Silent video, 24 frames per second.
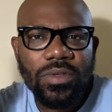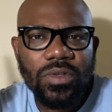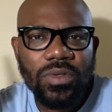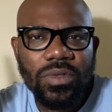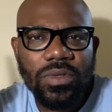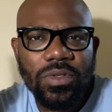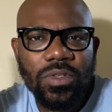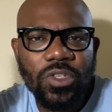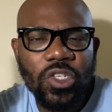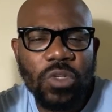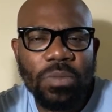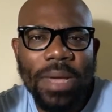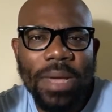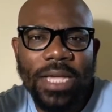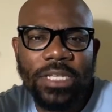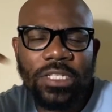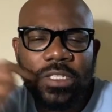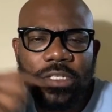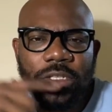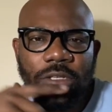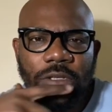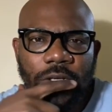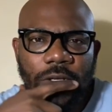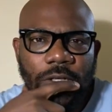
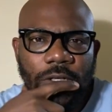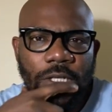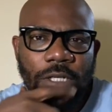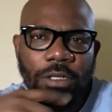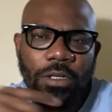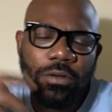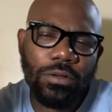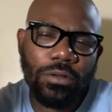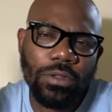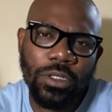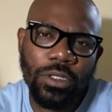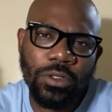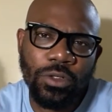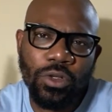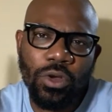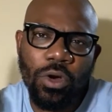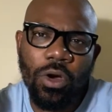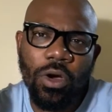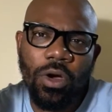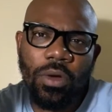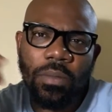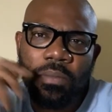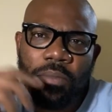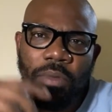smashed the
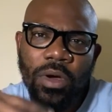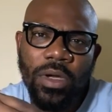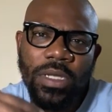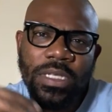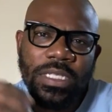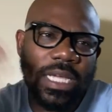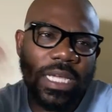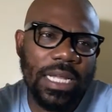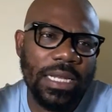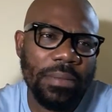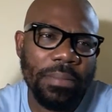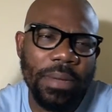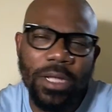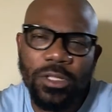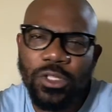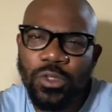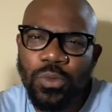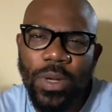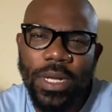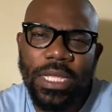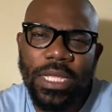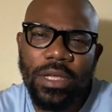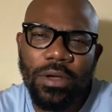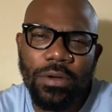door. But he said about
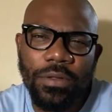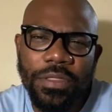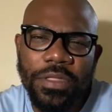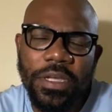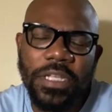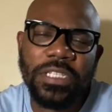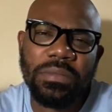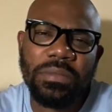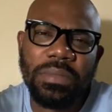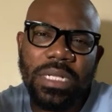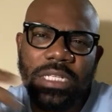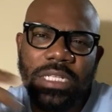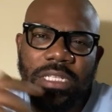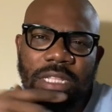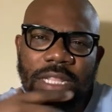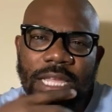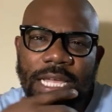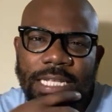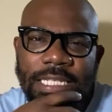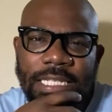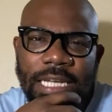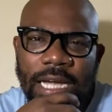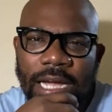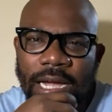20 or 30 minutes
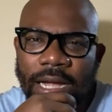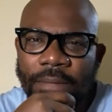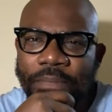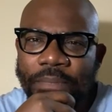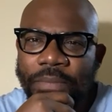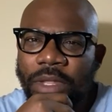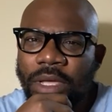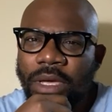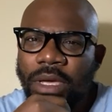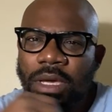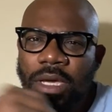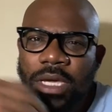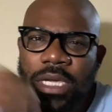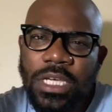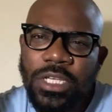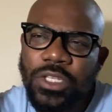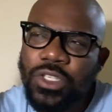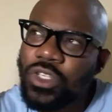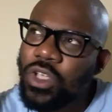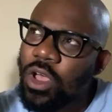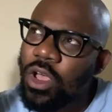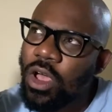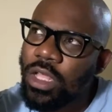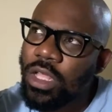later, he
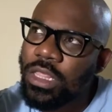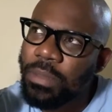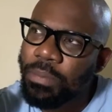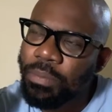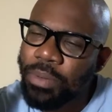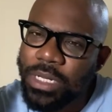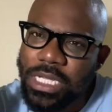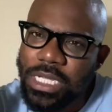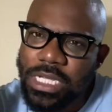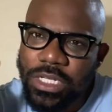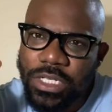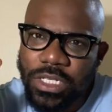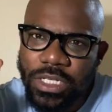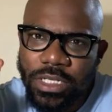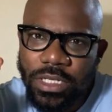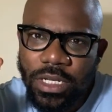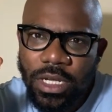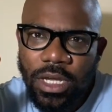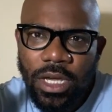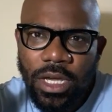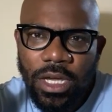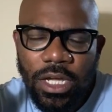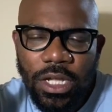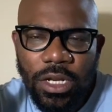saw the police,
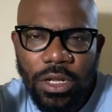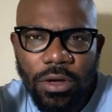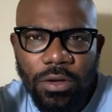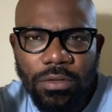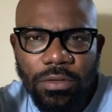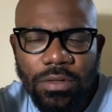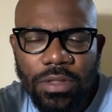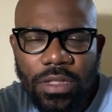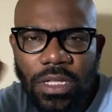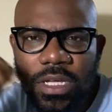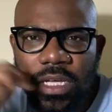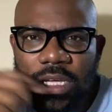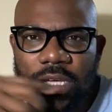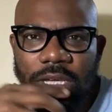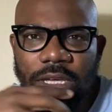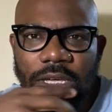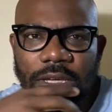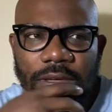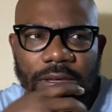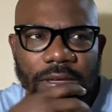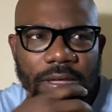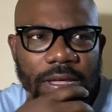the